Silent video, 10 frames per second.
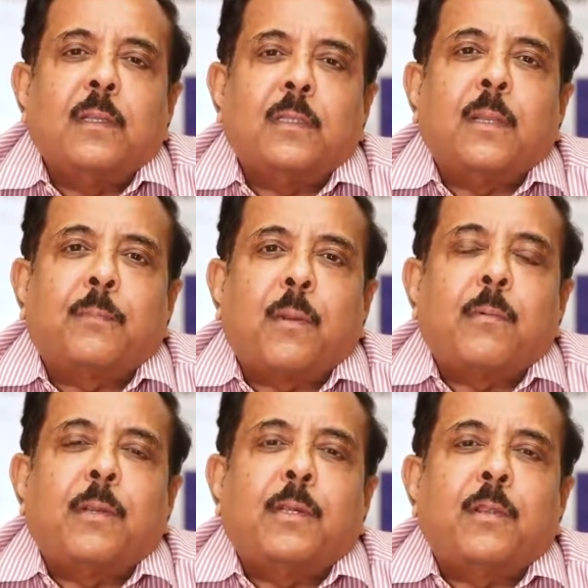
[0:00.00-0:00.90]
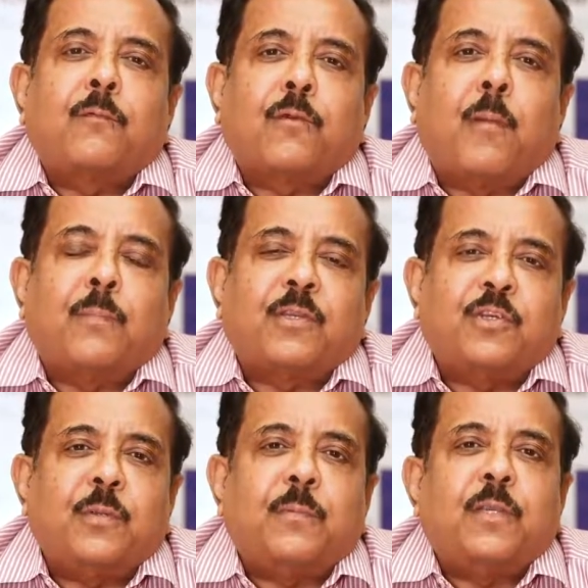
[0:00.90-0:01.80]
the probability of complex
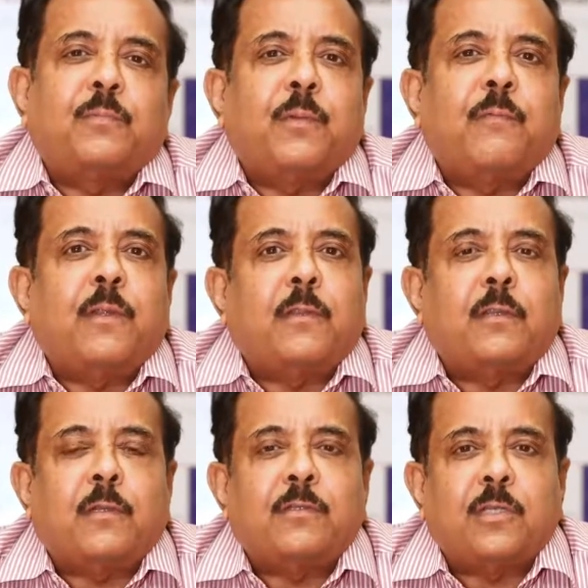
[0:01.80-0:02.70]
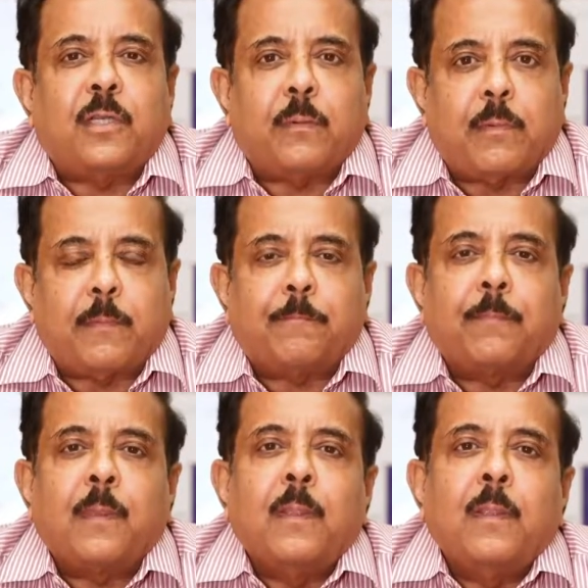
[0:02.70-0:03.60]
treatment is prevented considerably.
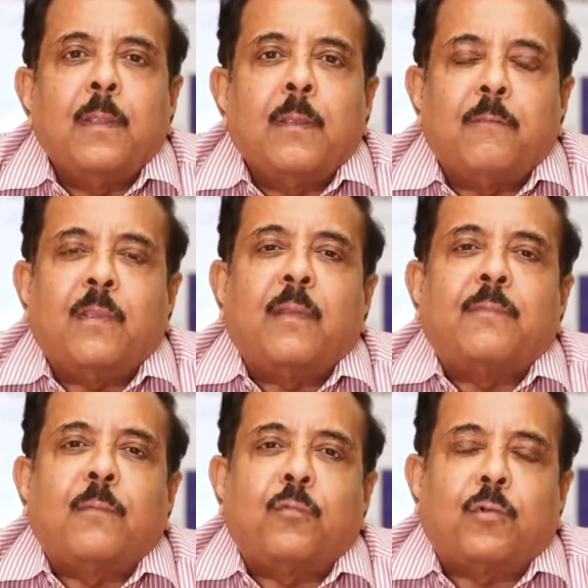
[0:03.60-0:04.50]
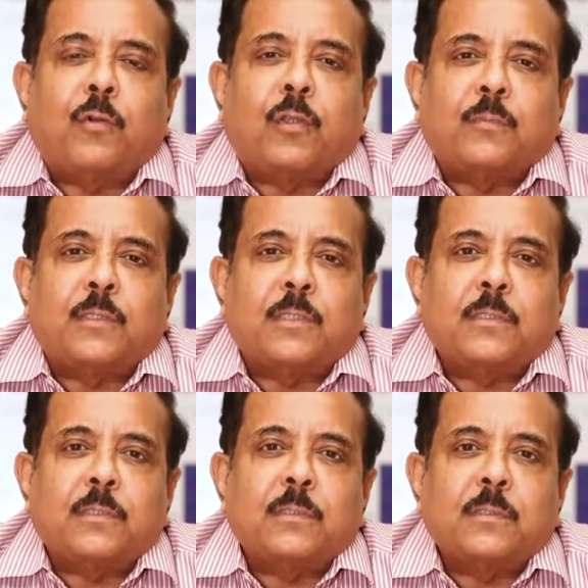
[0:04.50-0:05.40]
We give them good
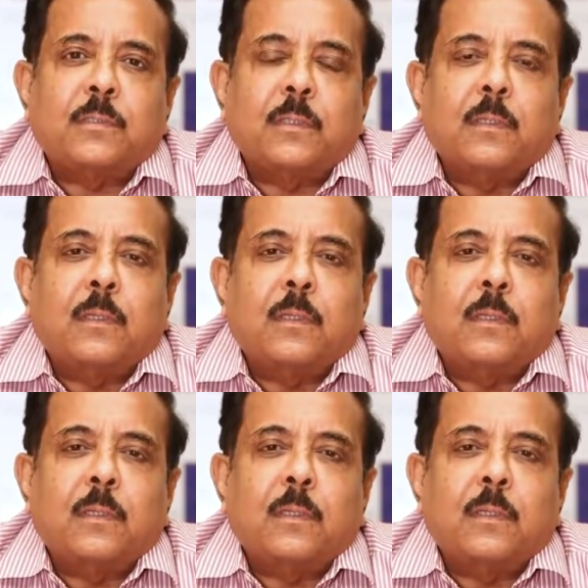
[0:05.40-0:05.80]
cosmesis.